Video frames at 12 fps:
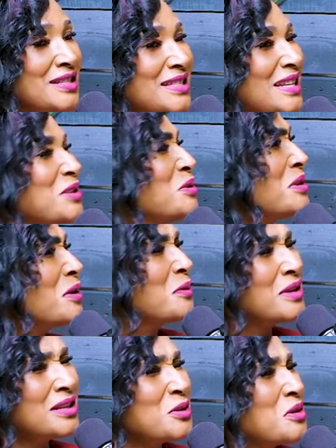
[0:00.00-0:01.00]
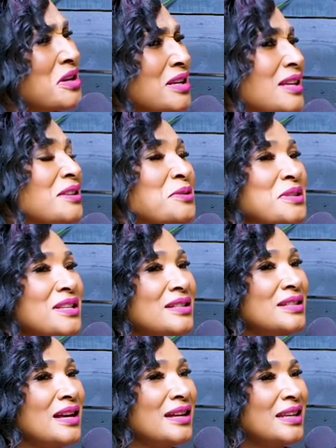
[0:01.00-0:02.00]
said, you know what? You ought to get on
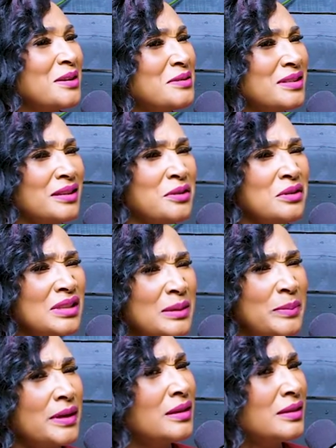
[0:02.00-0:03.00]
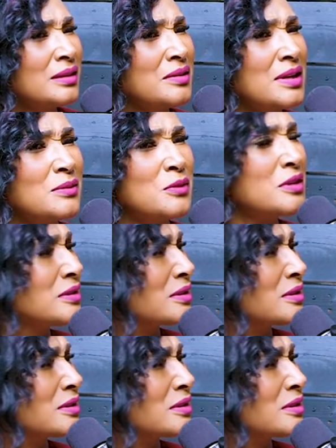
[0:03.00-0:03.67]
TikTok. And I was like, girl, I barely know how to work the